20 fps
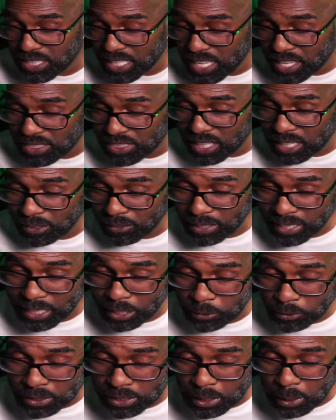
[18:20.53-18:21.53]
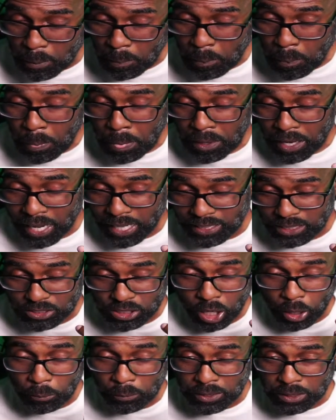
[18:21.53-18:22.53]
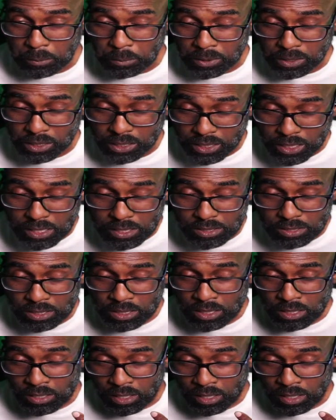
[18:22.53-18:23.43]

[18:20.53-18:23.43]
in their area and it's already released.